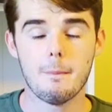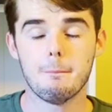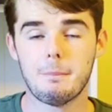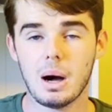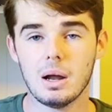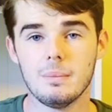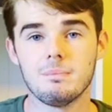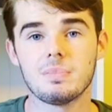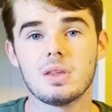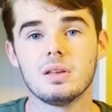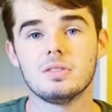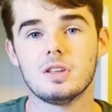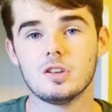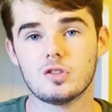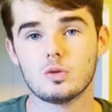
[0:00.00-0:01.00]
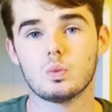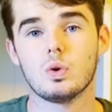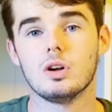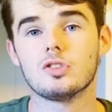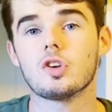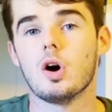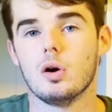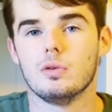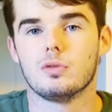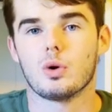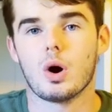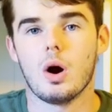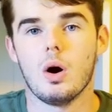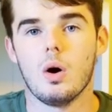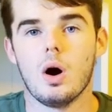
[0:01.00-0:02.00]
but this was
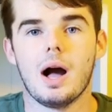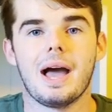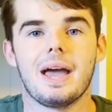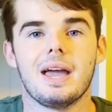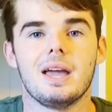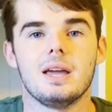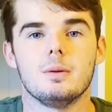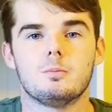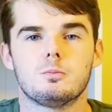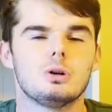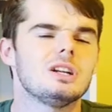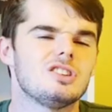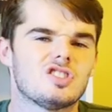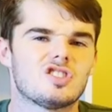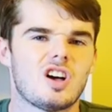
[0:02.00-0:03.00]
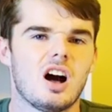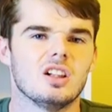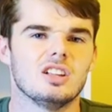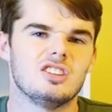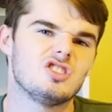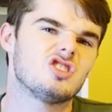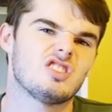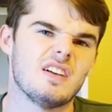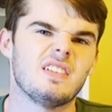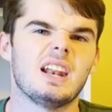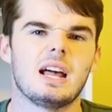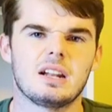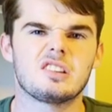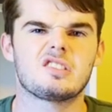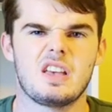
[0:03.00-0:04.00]
overall a pretty solid 7
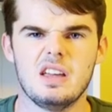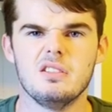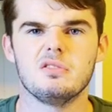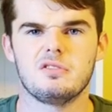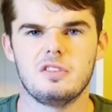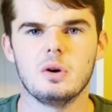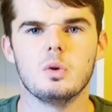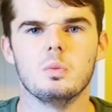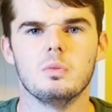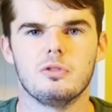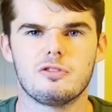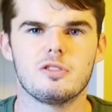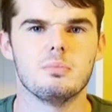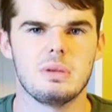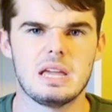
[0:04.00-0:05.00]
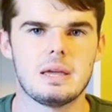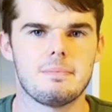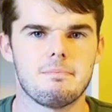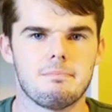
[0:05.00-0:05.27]
out of 10 film for me.